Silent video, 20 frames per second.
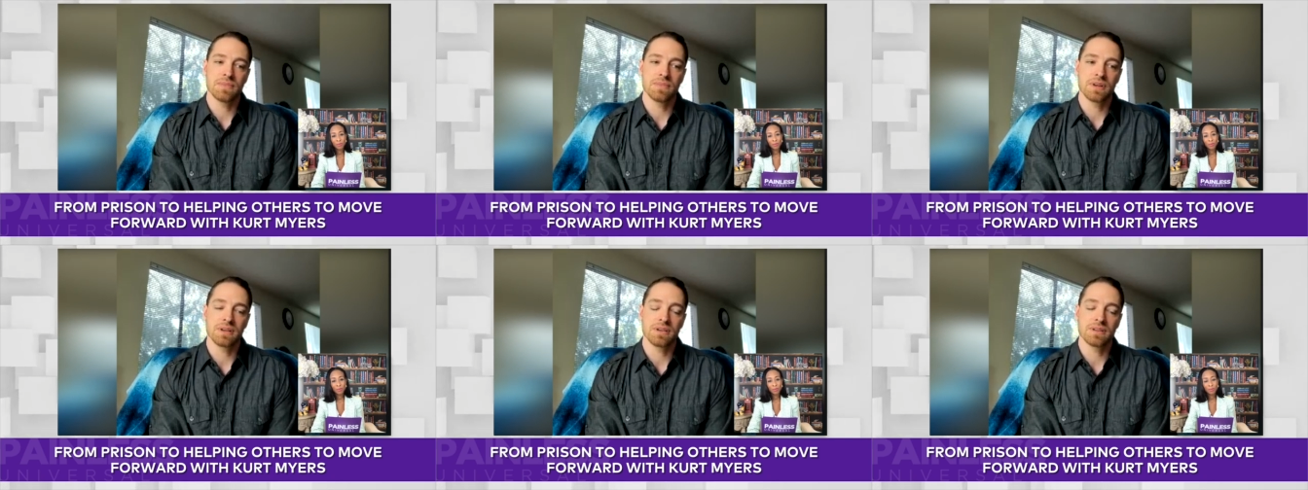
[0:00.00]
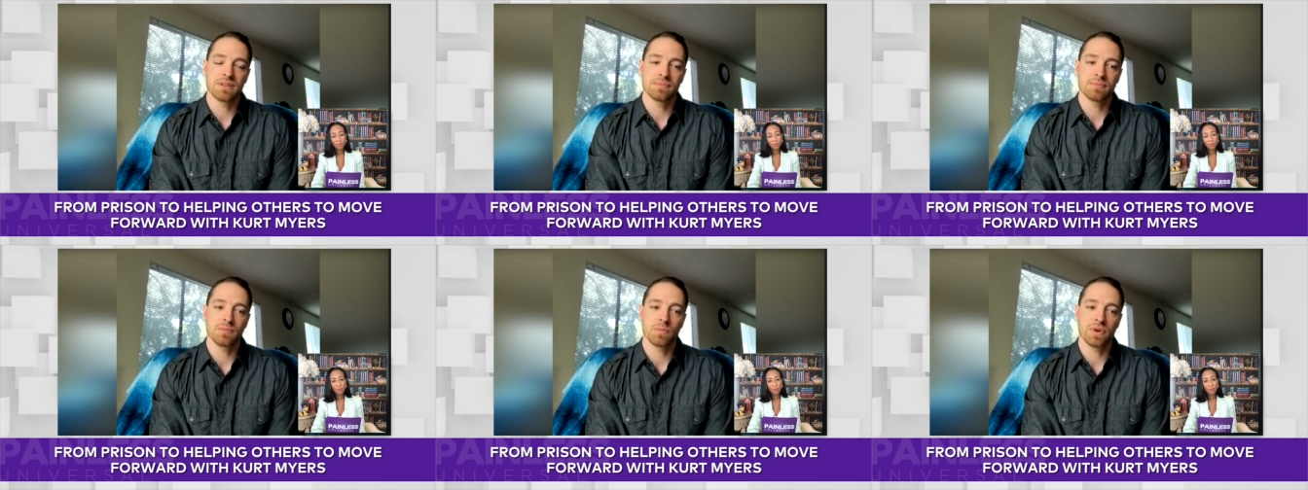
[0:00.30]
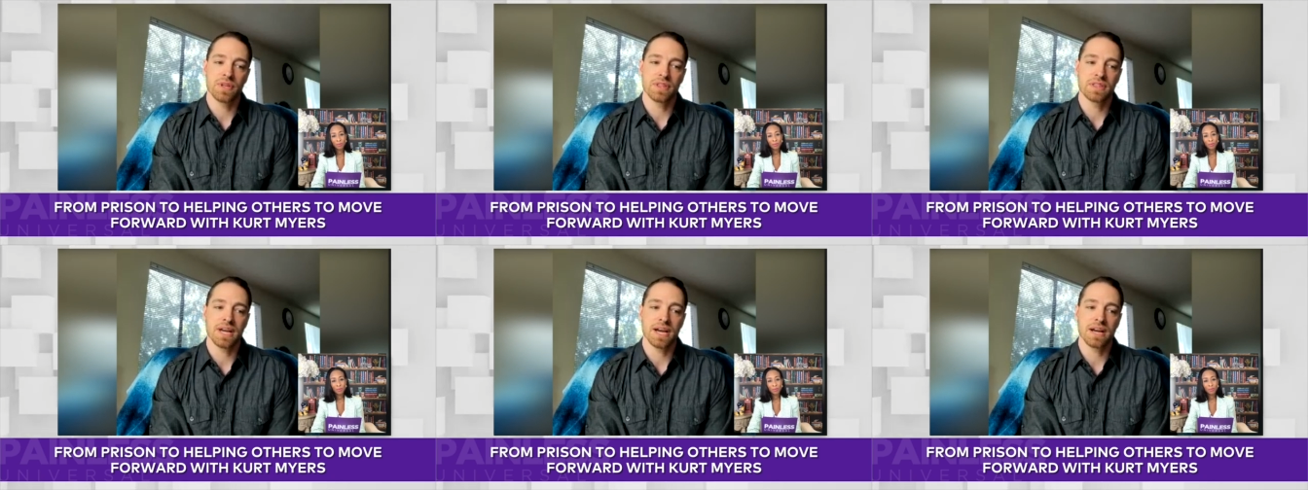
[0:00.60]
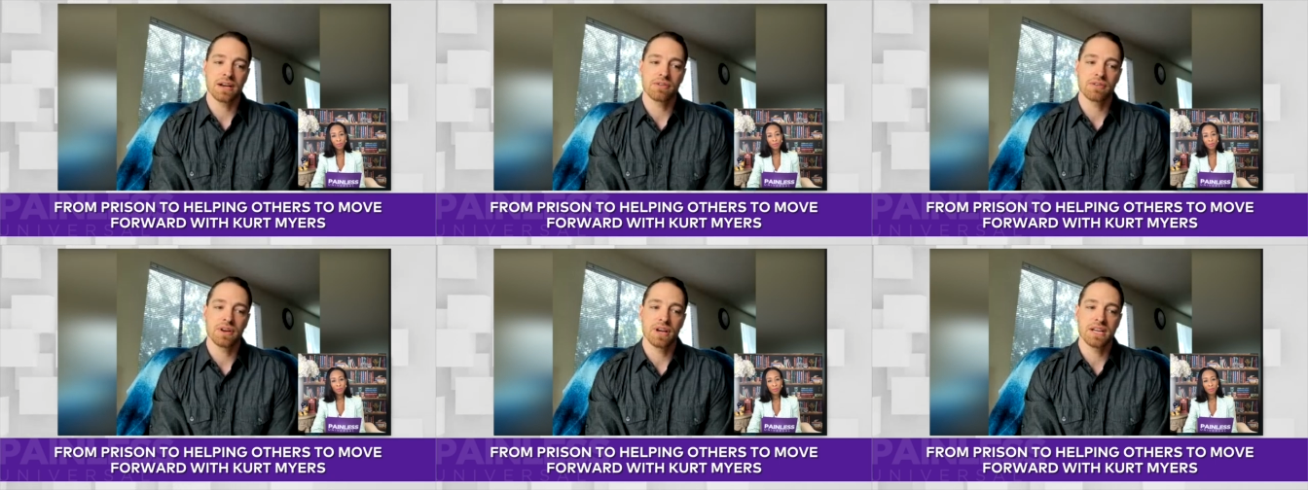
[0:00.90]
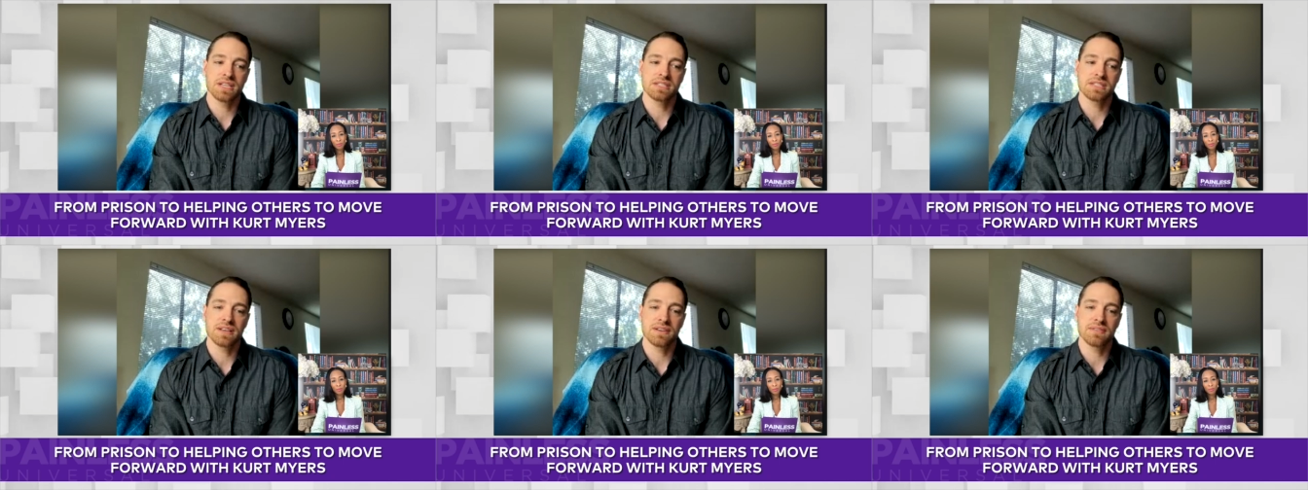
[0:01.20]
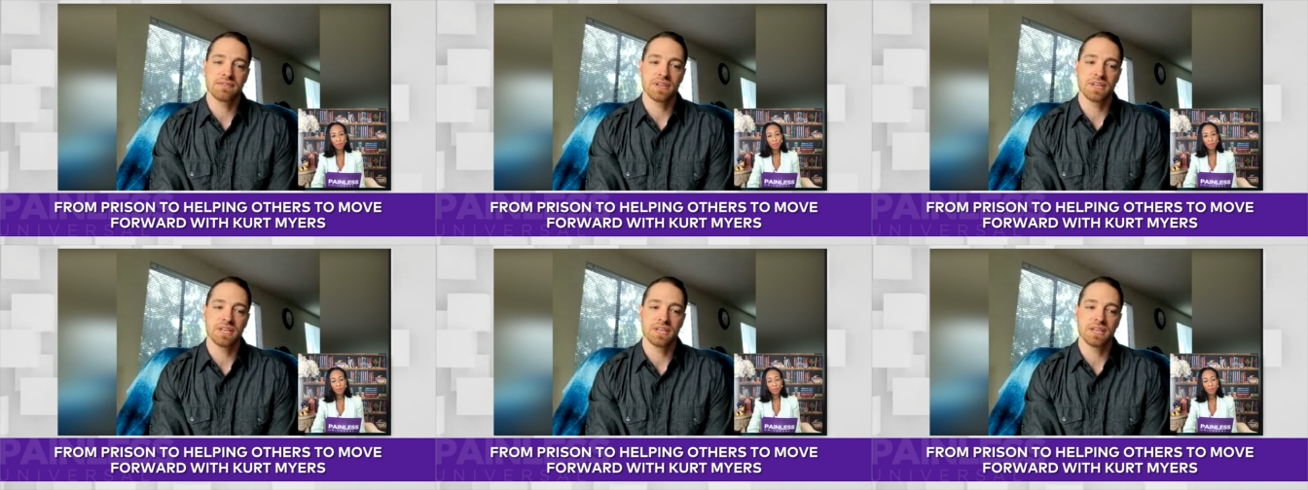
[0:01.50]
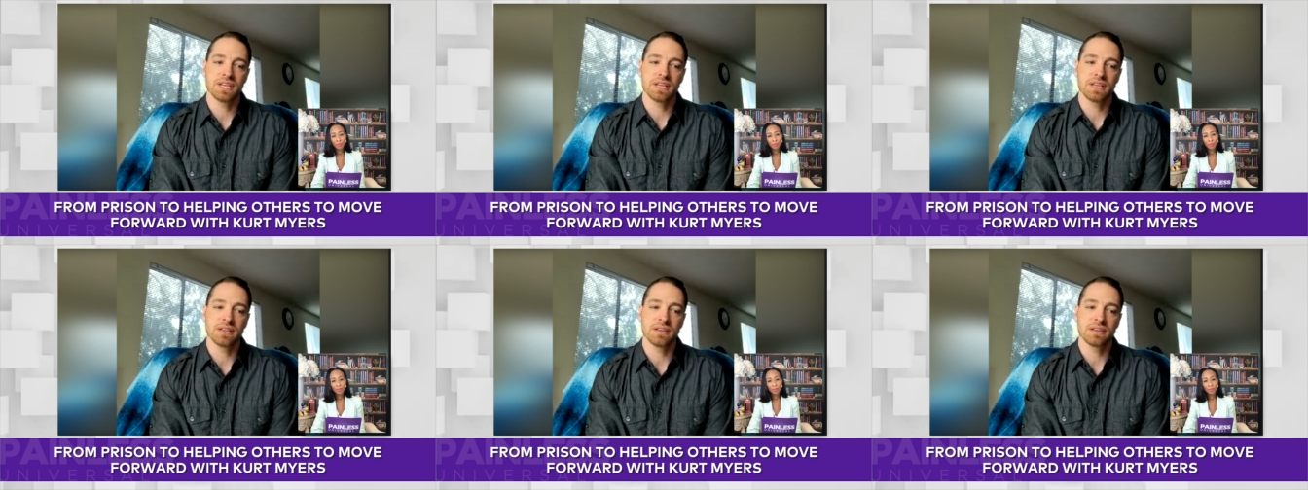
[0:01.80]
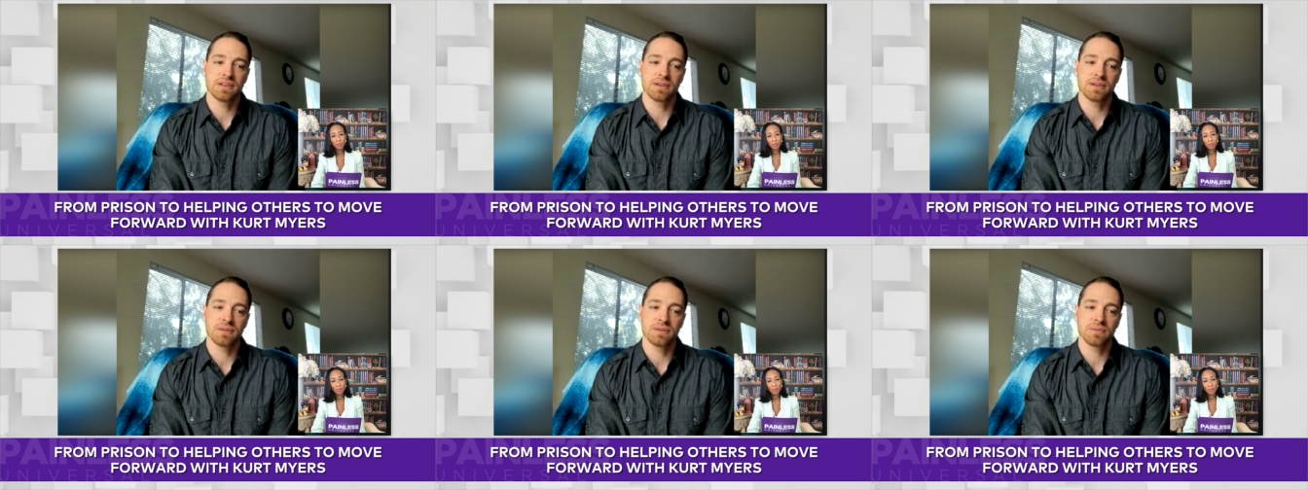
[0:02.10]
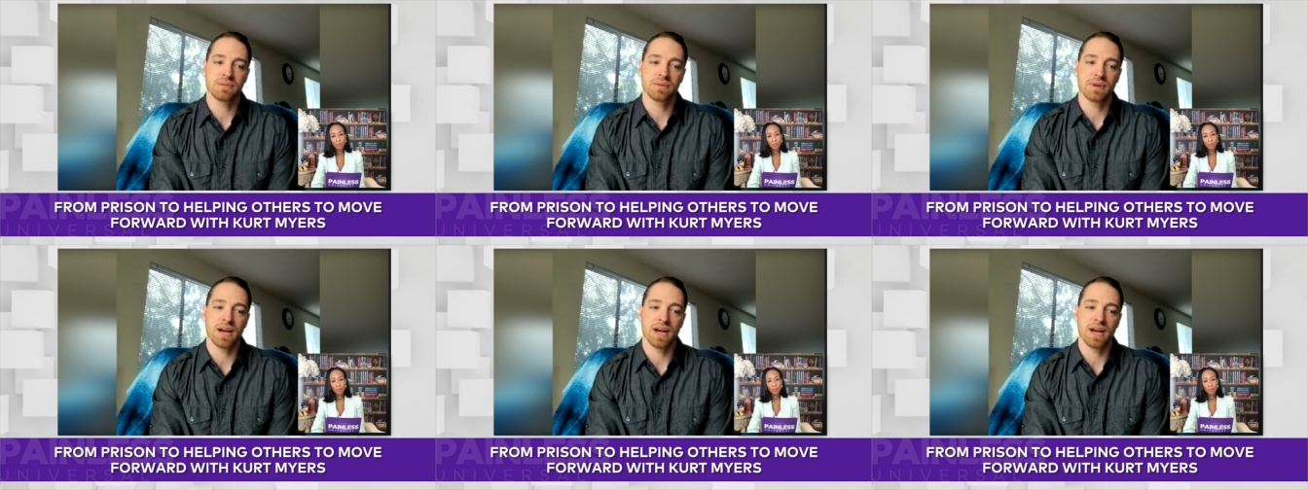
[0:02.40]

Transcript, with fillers: uh, with that creativity, you know,